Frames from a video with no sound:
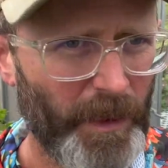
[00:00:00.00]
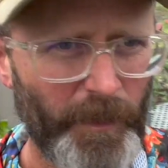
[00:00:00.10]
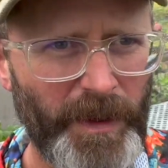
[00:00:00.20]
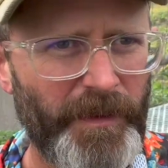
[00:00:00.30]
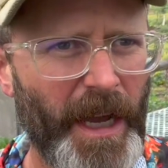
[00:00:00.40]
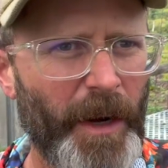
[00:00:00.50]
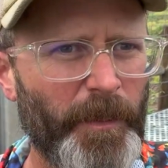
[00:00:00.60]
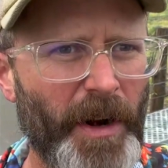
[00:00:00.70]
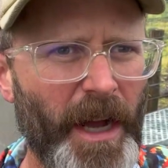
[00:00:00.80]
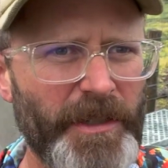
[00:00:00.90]
We've got a
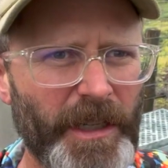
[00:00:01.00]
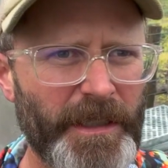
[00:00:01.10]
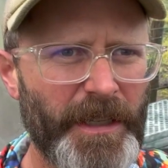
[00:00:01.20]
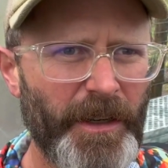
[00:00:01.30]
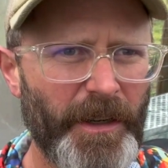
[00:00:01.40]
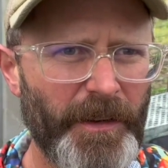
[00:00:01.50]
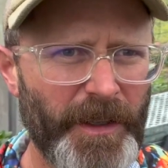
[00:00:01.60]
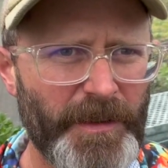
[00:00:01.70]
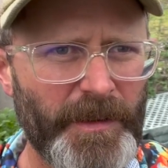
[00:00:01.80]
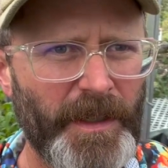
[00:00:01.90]
project here,
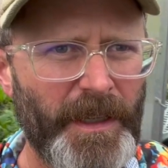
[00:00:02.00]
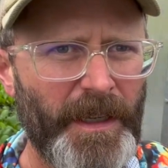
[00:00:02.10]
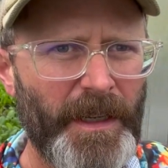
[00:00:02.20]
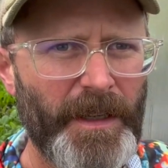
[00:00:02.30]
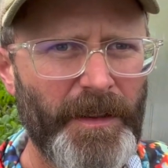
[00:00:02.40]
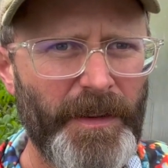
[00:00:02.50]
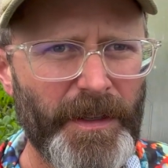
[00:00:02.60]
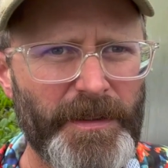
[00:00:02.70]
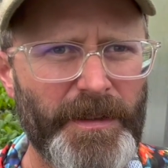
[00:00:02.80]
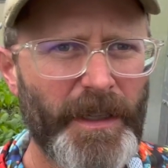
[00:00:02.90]
this
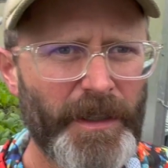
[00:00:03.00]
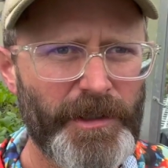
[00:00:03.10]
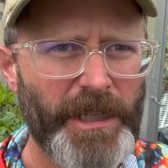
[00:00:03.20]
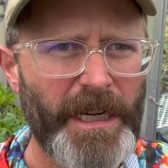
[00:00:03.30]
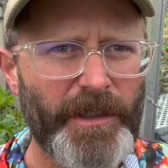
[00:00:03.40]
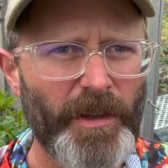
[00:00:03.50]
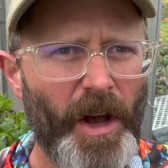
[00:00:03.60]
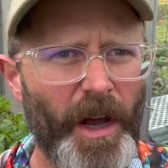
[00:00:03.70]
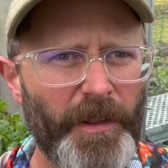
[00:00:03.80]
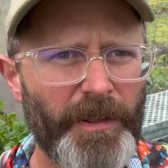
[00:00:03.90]
shade
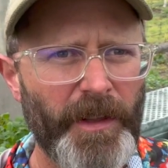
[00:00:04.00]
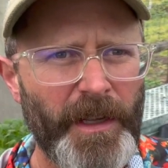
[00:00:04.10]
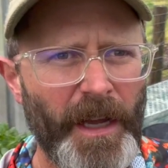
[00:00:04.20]
cloth.